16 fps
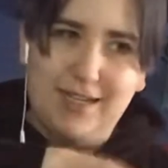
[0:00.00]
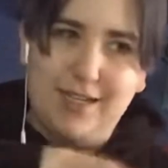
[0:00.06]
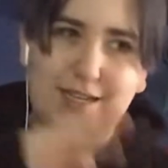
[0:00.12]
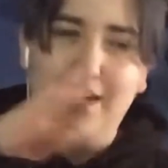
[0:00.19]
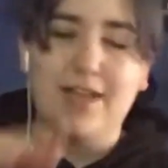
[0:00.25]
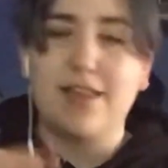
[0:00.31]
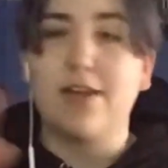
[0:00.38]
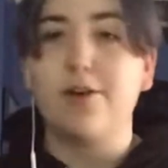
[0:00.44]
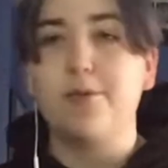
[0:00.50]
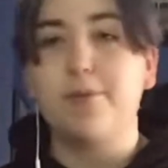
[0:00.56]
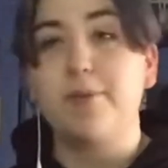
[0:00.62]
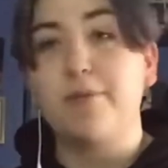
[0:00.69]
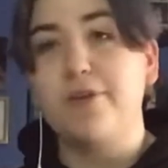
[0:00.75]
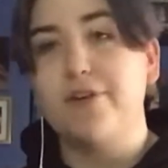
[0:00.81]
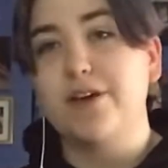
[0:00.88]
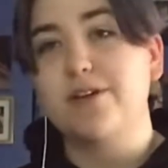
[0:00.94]
and then I'll be
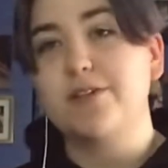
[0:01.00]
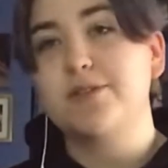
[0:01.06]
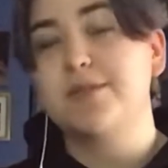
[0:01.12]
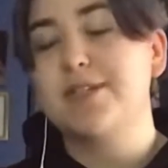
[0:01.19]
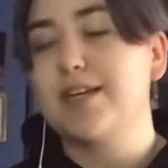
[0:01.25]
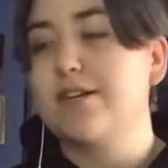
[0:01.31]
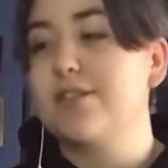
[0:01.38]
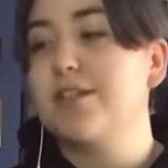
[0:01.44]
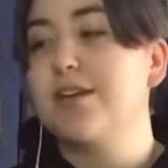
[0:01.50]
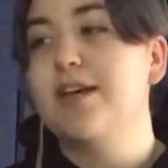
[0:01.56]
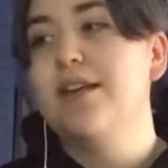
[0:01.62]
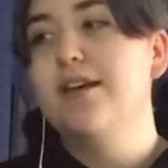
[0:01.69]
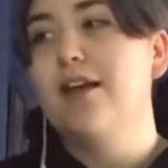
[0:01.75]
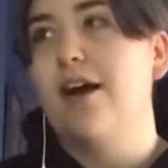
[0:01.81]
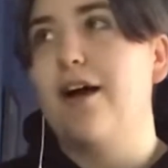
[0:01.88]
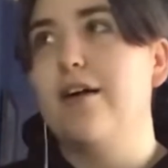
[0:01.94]
moving on to Attack on
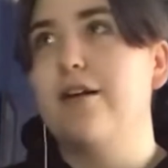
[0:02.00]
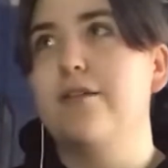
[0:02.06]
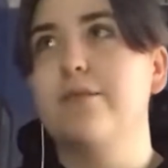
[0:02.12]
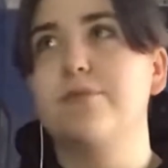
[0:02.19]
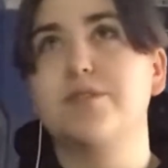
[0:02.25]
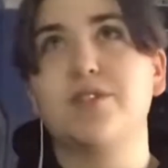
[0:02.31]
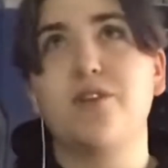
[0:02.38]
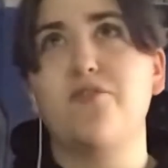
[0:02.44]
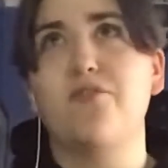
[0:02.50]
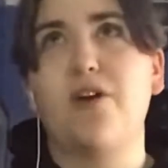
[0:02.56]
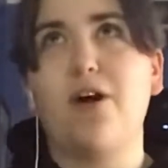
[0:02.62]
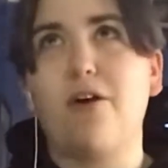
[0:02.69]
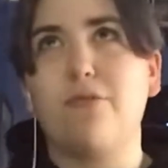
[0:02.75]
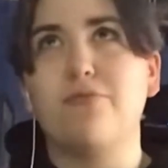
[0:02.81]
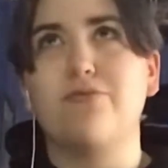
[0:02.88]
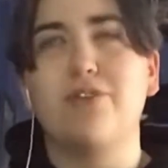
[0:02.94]
Titan. I'm so
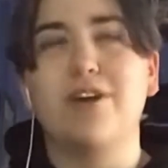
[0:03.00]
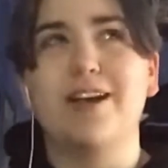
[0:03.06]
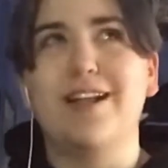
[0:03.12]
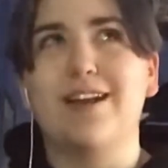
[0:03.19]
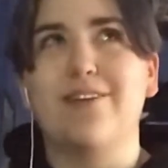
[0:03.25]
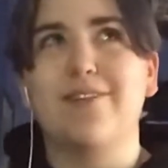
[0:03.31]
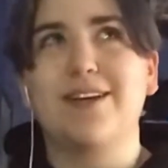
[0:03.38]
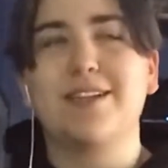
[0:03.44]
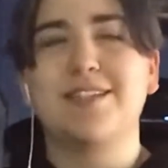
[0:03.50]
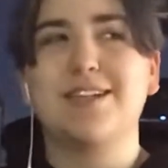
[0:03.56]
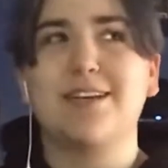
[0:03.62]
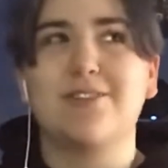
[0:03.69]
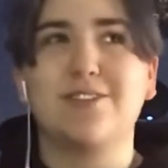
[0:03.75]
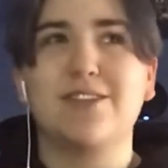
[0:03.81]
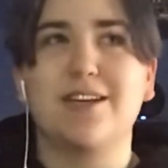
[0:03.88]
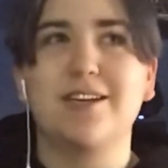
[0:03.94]
far really loving
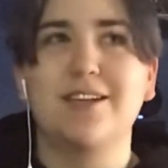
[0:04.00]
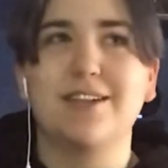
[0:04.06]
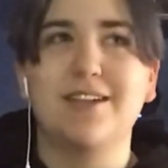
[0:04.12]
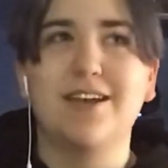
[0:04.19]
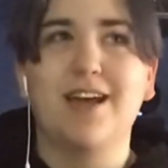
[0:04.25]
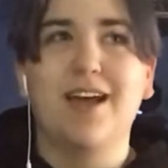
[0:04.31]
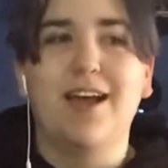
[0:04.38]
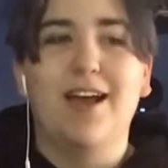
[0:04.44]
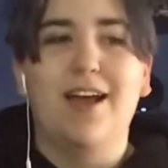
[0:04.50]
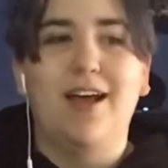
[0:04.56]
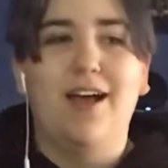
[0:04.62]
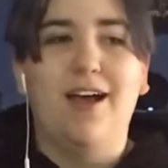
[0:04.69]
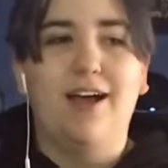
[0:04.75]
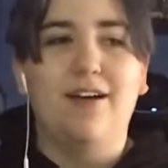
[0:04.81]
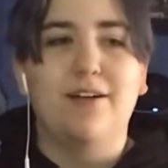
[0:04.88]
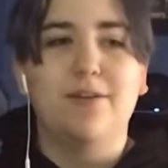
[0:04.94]
Attack on Titan.
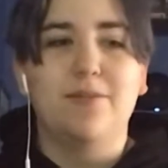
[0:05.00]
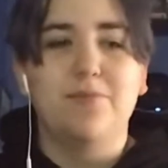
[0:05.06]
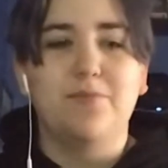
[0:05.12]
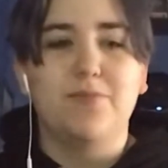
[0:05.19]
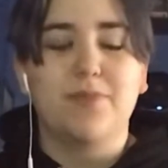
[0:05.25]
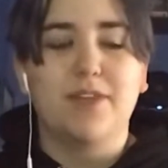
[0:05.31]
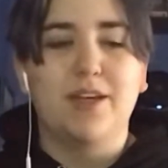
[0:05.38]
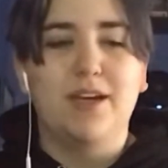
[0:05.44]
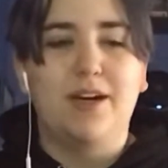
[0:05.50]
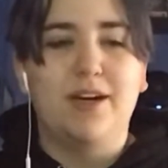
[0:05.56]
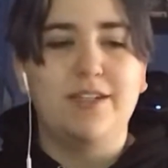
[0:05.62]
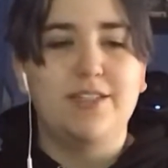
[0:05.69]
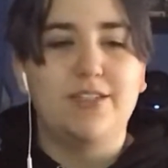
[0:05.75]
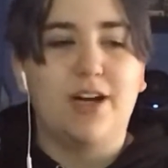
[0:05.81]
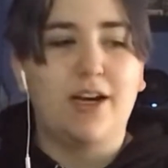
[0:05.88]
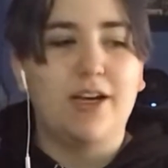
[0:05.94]

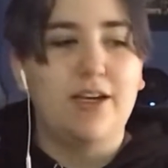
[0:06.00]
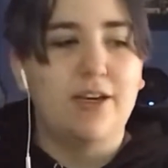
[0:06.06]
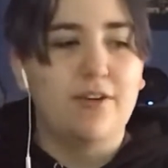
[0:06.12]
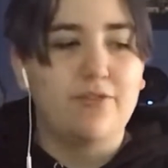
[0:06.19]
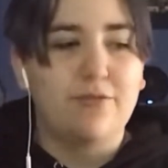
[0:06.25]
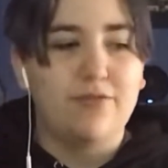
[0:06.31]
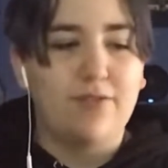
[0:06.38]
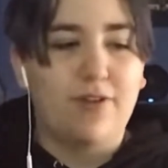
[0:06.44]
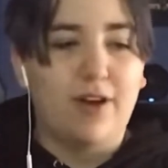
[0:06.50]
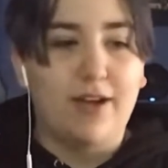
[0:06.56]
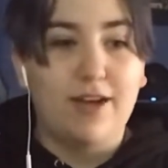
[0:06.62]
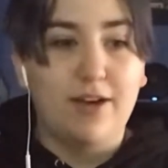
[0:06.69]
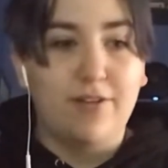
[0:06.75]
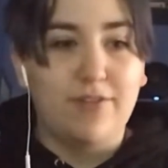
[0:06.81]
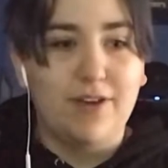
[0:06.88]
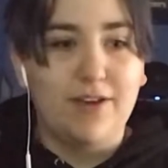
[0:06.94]
I love
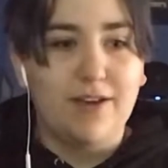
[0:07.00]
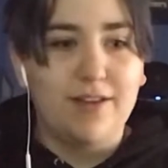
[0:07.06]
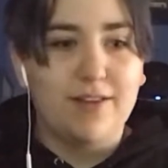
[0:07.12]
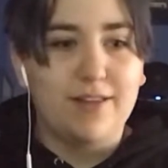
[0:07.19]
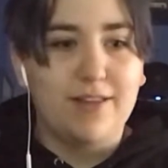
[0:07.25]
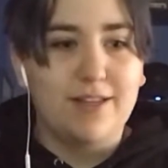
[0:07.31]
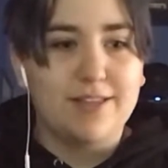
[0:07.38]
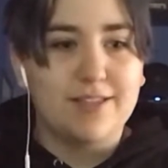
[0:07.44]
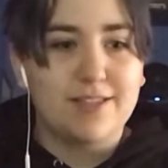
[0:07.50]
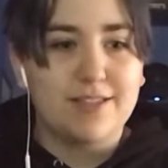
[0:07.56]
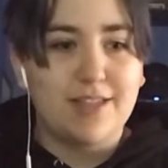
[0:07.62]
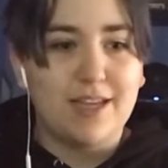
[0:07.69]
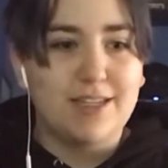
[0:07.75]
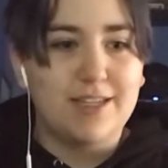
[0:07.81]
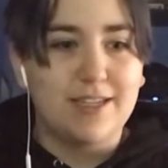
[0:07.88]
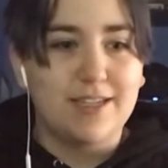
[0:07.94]
it. The
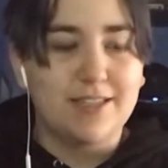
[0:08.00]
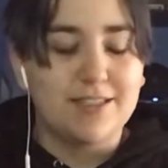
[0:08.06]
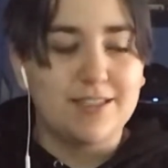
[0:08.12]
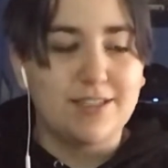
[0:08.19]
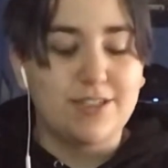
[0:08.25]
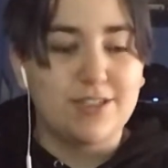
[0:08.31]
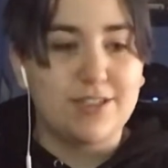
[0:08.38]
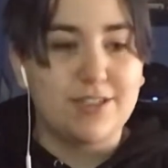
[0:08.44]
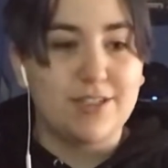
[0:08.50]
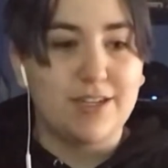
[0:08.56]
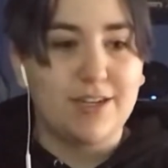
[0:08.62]
aesthetics are just